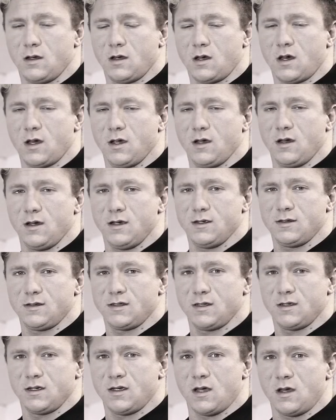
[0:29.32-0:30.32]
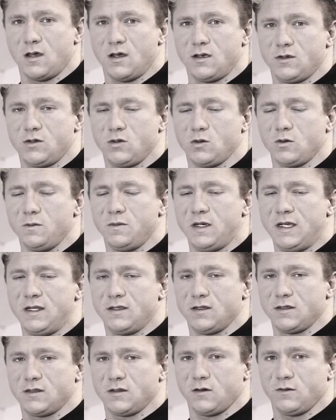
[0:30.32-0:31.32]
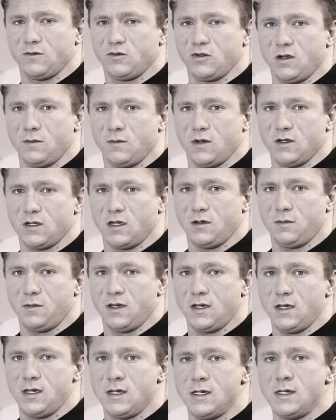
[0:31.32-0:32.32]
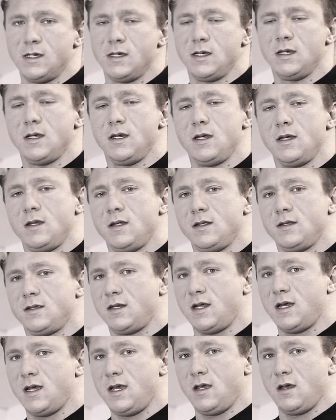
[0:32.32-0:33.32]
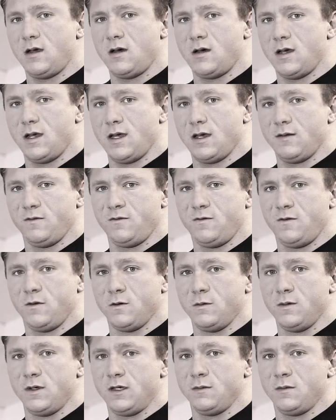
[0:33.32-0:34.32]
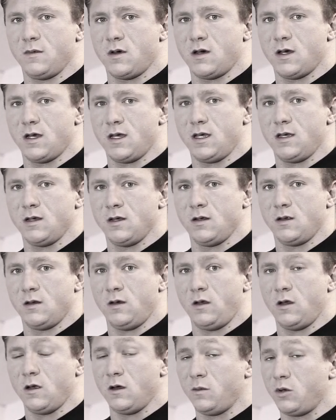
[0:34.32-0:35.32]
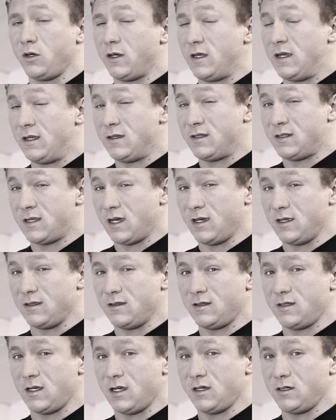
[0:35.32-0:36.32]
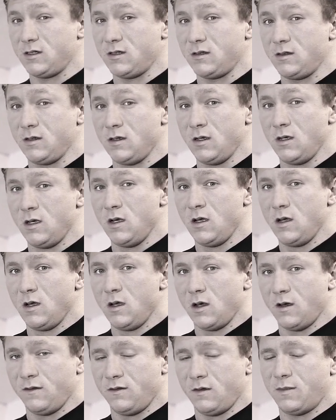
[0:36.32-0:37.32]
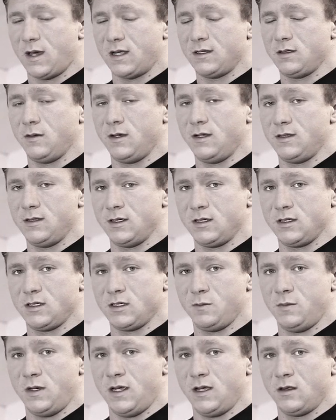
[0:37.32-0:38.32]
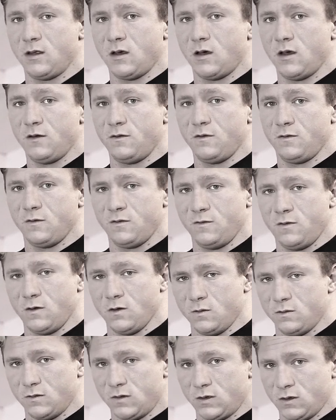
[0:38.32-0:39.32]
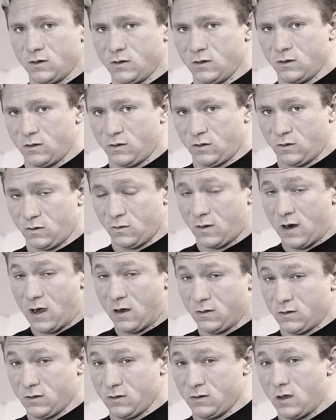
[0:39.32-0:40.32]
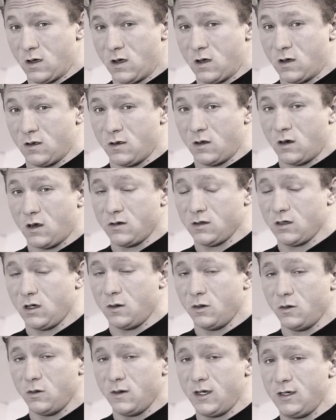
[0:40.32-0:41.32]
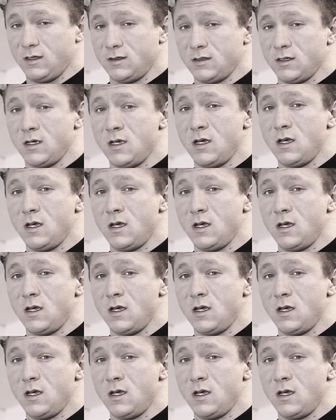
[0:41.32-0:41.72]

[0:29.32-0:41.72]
Hi guys, uh, it's Jordan Peters of Trained by JP. Today I am filming my lower body second session of the Back to Basics split I've filmed throughout uh, the last couple of weeks.